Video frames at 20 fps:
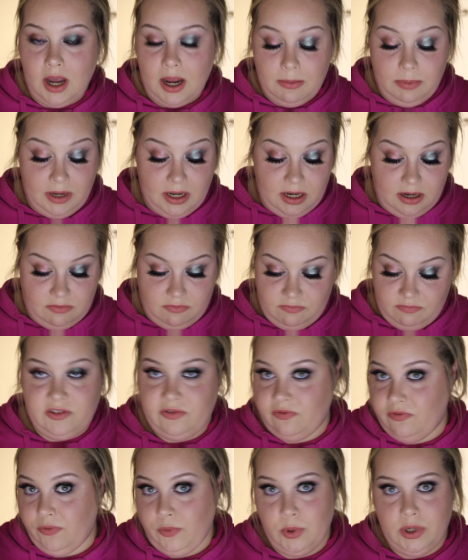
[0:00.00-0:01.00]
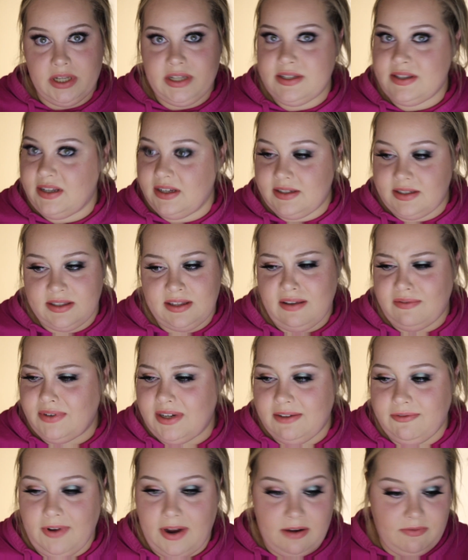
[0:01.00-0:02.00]
I paid
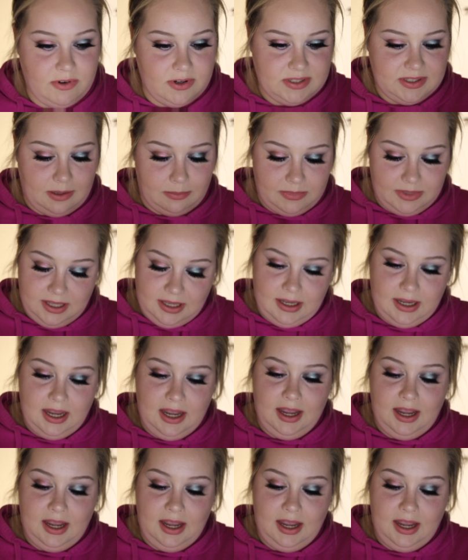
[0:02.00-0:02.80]
$46.75 or something,